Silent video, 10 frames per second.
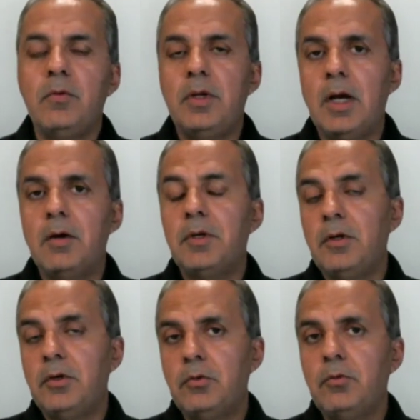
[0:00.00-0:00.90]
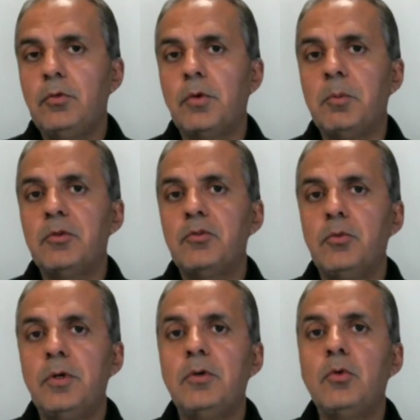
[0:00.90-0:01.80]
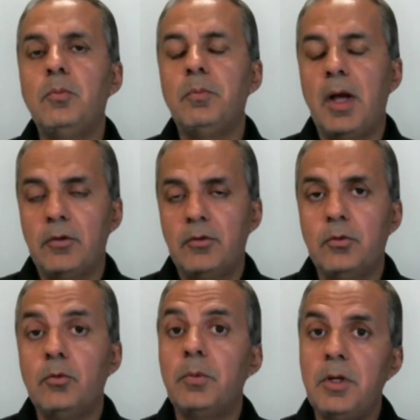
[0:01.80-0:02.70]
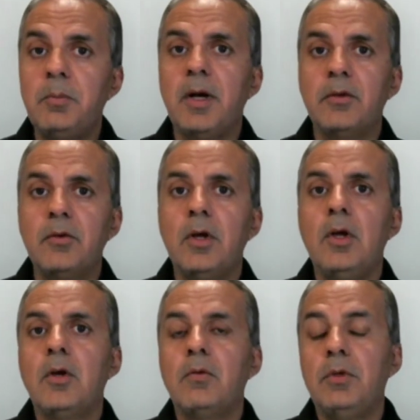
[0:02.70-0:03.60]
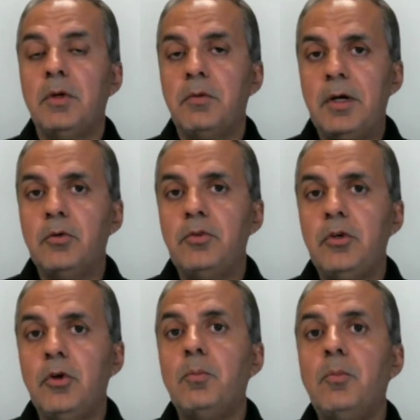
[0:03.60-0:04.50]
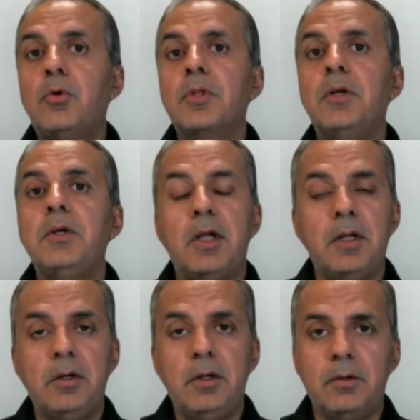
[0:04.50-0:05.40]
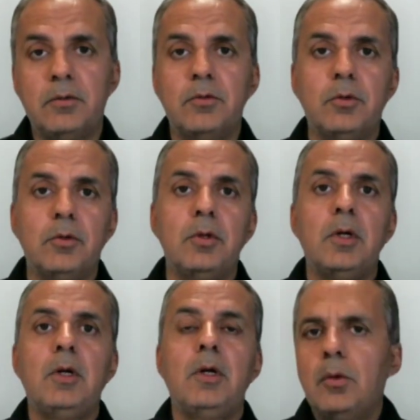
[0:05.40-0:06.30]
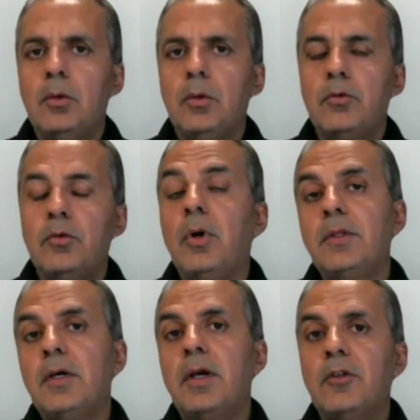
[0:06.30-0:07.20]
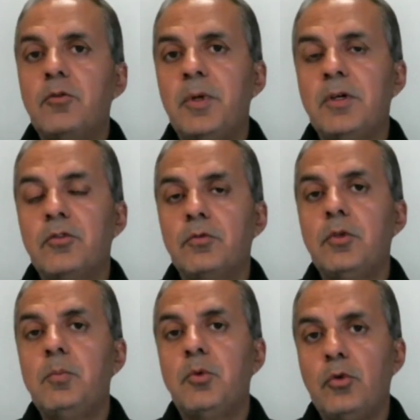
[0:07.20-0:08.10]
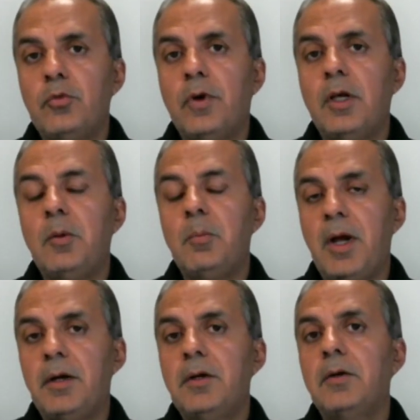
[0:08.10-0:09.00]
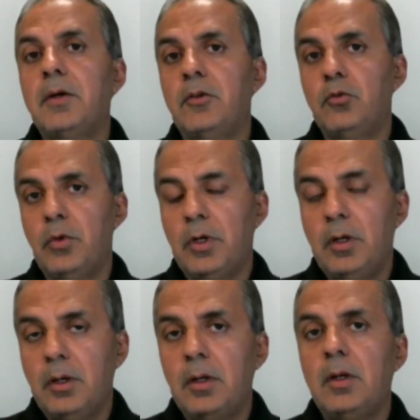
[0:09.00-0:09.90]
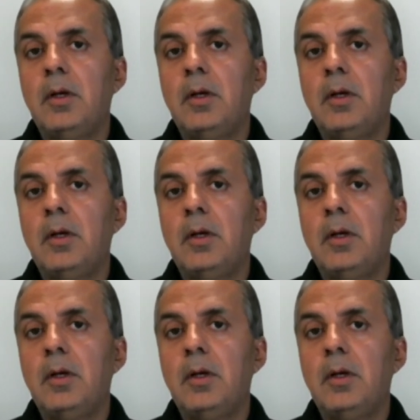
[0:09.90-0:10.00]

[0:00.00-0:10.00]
we have an interview from a student who pre-matched with a YOG of more than 10 years. So other aspects of the profile matter as well.